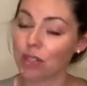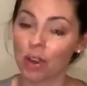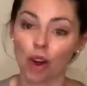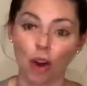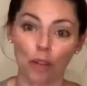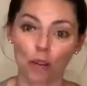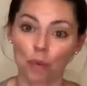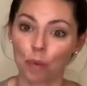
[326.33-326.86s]
on
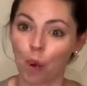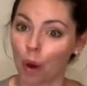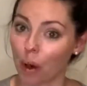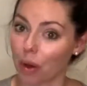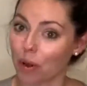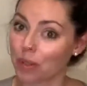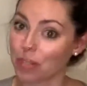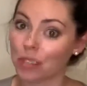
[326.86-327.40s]
the
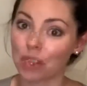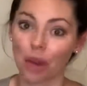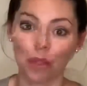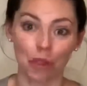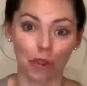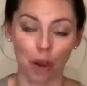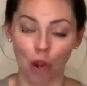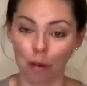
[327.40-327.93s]
walls, on the
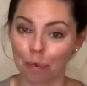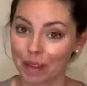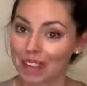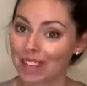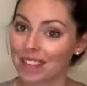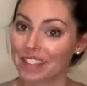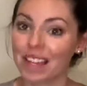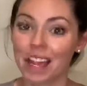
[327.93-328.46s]

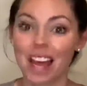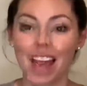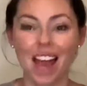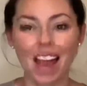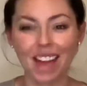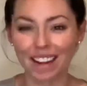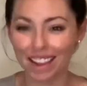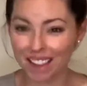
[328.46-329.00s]
carpet,
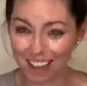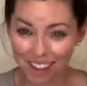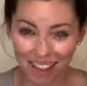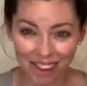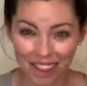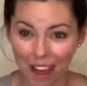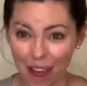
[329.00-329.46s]
anything like that.